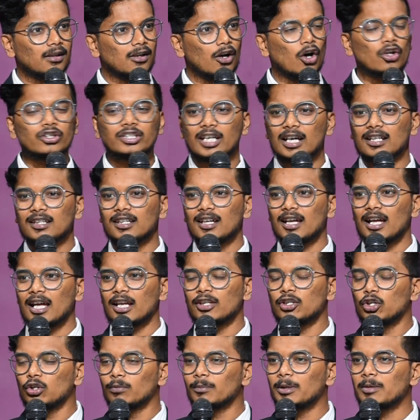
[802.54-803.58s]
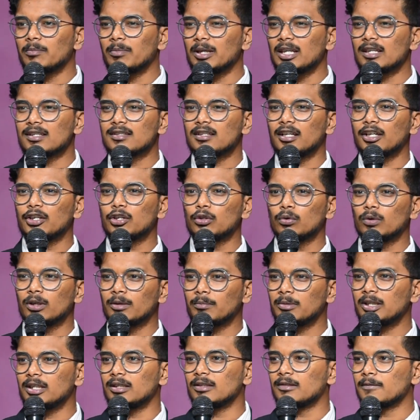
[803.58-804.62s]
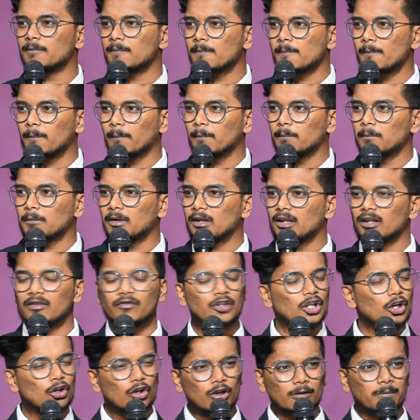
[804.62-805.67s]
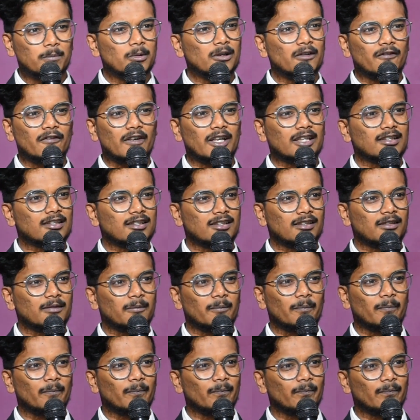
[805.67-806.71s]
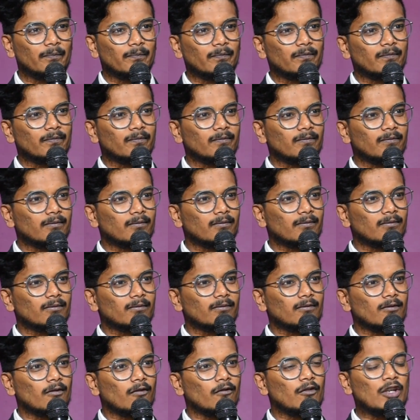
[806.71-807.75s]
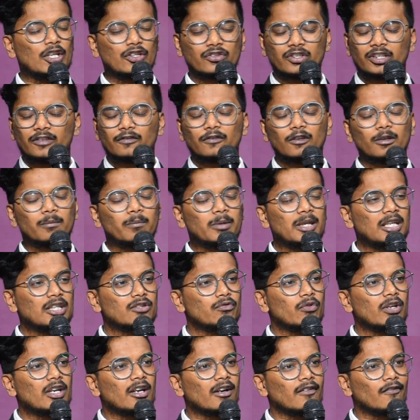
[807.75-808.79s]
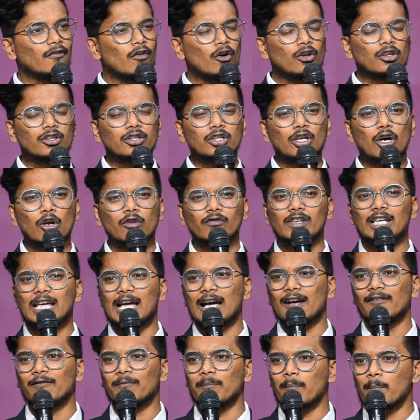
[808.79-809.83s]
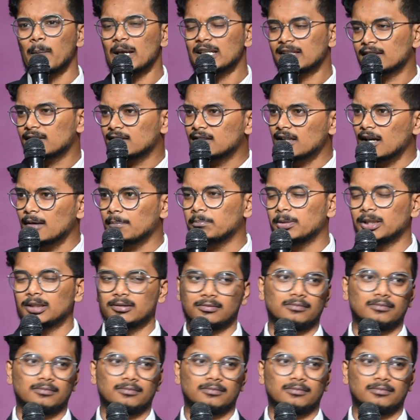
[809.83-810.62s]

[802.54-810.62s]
On the other hand, human beings like you and me, we are not perfect. We are sinful beings. We have fallen down. We have messed up.